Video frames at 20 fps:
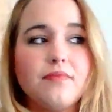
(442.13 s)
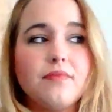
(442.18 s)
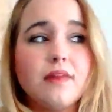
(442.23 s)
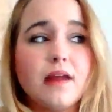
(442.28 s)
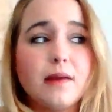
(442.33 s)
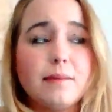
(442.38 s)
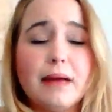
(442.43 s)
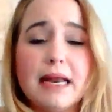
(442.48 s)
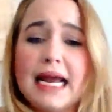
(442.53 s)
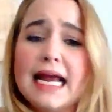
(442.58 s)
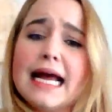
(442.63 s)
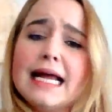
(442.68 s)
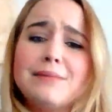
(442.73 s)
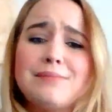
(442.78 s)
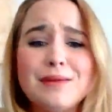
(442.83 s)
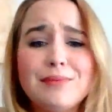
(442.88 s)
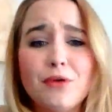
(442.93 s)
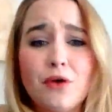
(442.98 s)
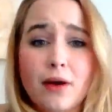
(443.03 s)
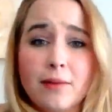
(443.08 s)
But I had
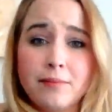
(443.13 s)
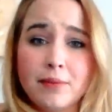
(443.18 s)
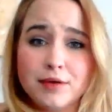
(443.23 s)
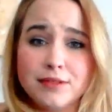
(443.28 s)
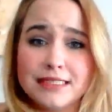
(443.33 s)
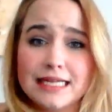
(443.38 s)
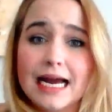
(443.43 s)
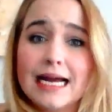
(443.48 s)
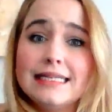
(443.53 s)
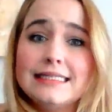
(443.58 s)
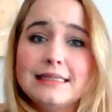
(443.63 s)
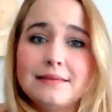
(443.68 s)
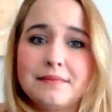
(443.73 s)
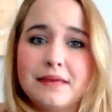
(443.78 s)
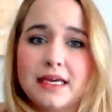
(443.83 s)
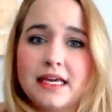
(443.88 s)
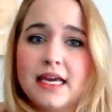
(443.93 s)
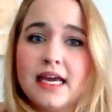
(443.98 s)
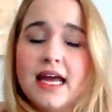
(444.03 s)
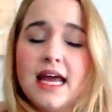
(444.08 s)
people on both sides of
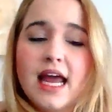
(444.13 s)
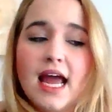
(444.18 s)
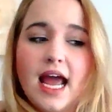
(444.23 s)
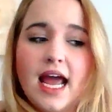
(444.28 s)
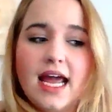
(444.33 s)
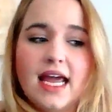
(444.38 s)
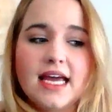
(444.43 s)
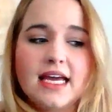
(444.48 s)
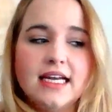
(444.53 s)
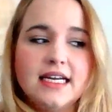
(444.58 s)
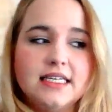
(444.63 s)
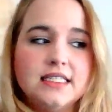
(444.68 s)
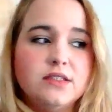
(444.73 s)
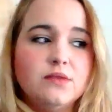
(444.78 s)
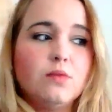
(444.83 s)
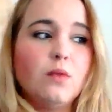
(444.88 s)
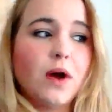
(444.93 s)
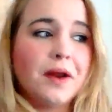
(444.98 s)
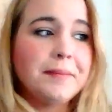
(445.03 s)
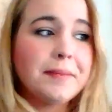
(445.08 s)
me, and
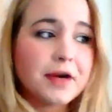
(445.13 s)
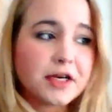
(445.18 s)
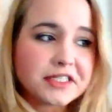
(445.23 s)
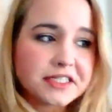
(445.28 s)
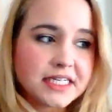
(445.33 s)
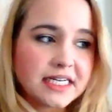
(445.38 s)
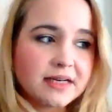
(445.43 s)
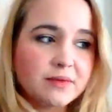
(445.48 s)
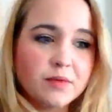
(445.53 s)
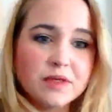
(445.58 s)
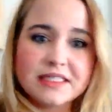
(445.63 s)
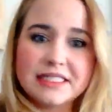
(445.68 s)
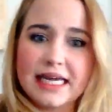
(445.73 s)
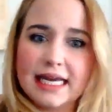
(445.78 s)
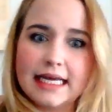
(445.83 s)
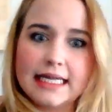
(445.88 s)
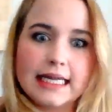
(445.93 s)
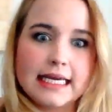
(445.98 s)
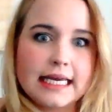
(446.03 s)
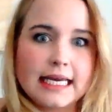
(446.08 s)
one person was like
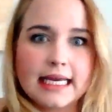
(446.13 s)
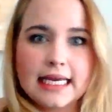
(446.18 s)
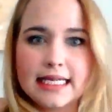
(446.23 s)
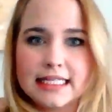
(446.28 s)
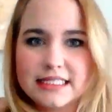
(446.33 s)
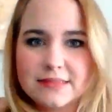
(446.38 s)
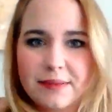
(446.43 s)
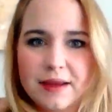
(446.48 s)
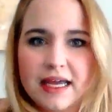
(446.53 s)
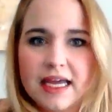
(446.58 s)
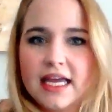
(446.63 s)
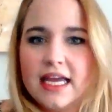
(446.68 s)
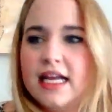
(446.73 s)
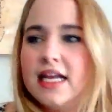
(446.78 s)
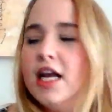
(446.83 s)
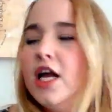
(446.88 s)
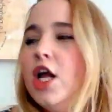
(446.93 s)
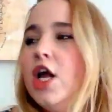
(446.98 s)
clicking his pen.